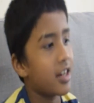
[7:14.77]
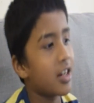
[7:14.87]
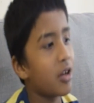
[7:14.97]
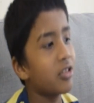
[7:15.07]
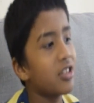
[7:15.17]

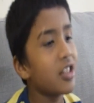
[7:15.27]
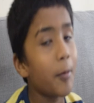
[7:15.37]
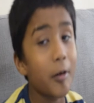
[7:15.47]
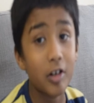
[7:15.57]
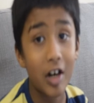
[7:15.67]
Now, this is
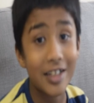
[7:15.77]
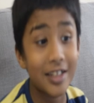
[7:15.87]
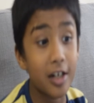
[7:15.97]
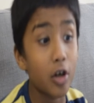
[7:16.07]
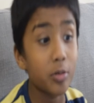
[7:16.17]
our
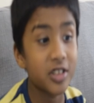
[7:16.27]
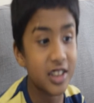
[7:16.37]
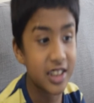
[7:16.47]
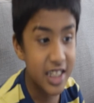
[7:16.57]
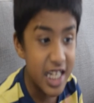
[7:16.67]
Triceratops'
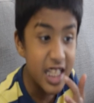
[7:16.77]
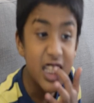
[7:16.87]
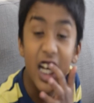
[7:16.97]
teeth.